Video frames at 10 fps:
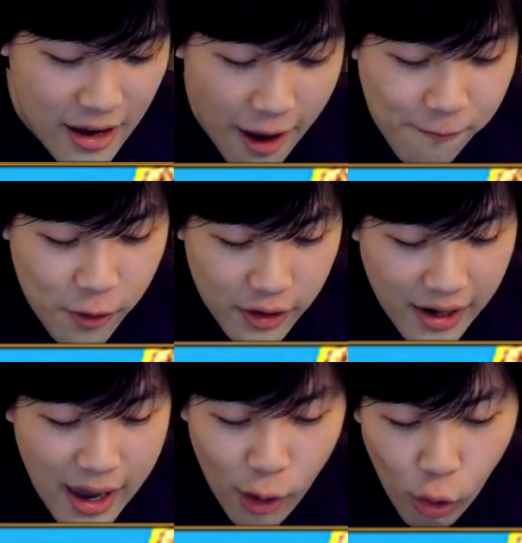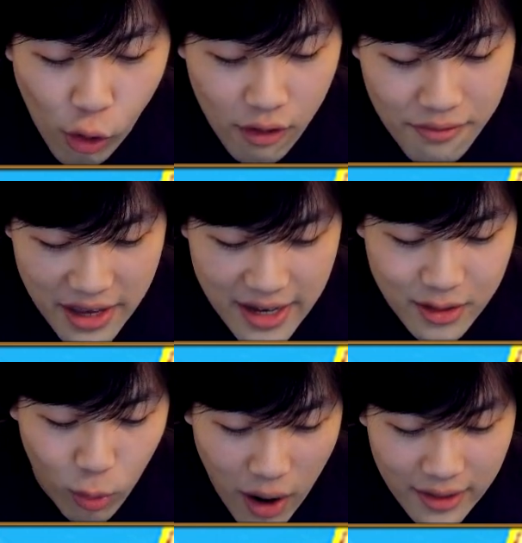If you clear all of
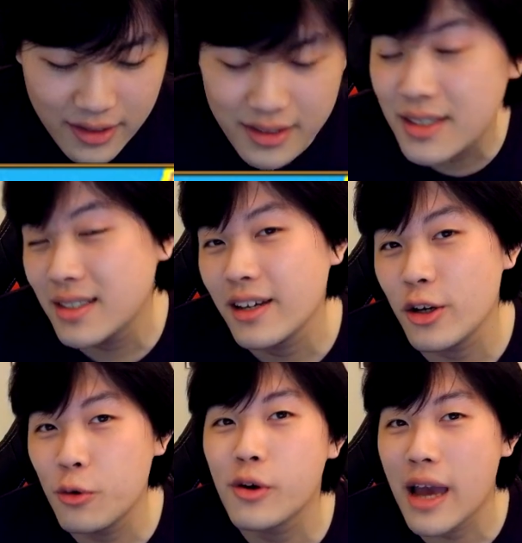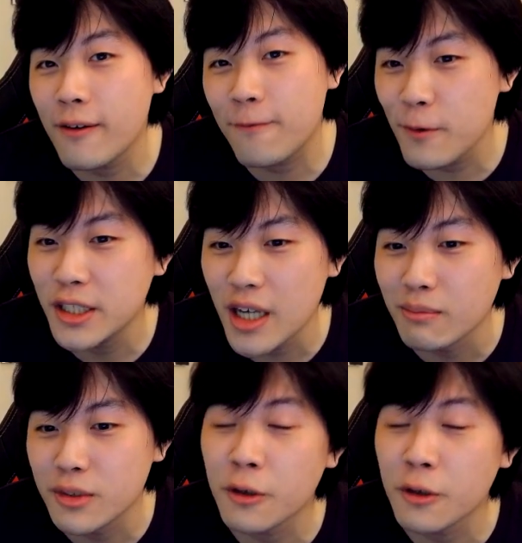these once, you will get a free gem.